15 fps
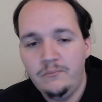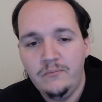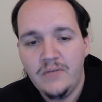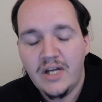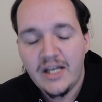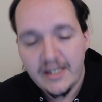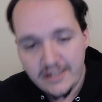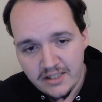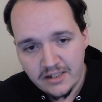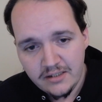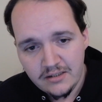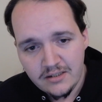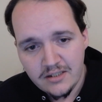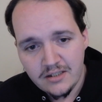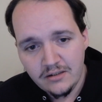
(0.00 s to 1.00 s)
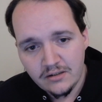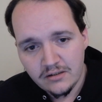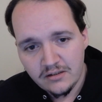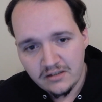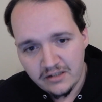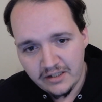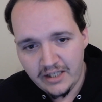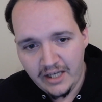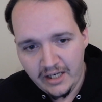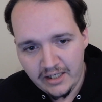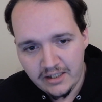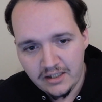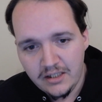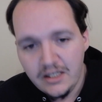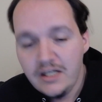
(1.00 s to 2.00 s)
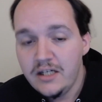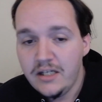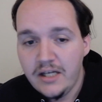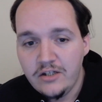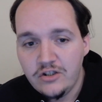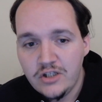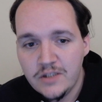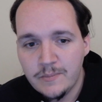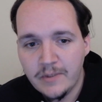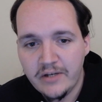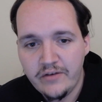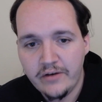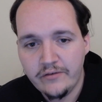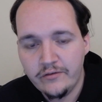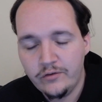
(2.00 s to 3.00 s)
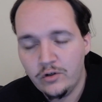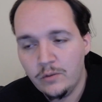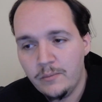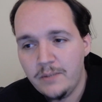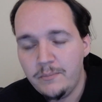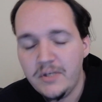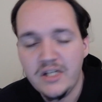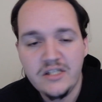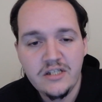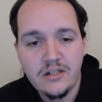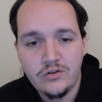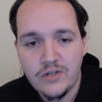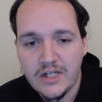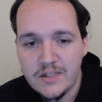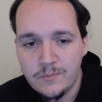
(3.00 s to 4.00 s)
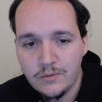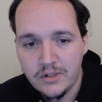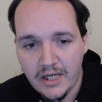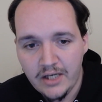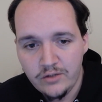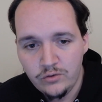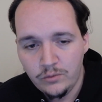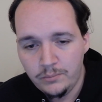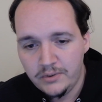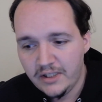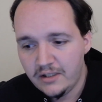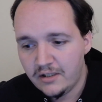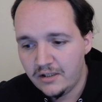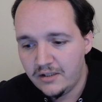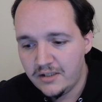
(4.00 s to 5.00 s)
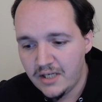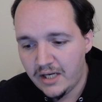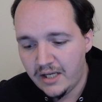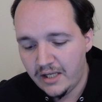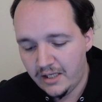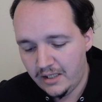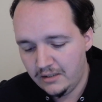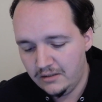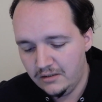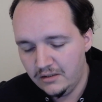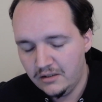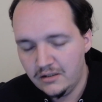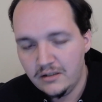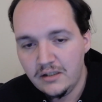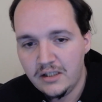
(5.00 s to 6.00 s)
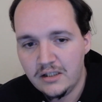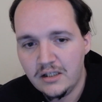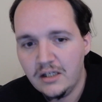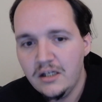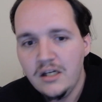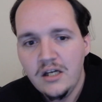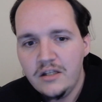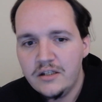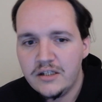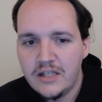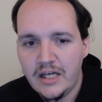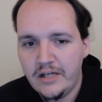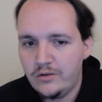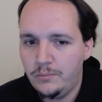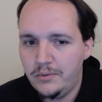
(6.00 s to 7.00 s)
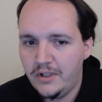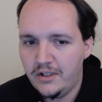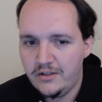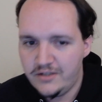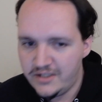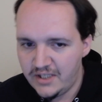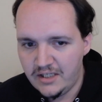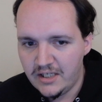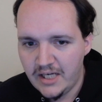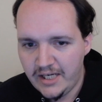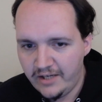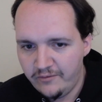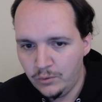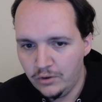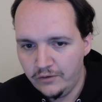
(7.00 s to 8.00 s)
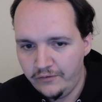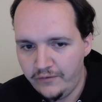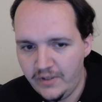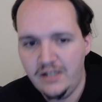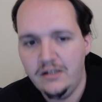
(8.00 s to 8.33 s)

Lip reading: I since learned that EDH is my favorite format because it attracts more casual players, and the casual players tend to have more fun.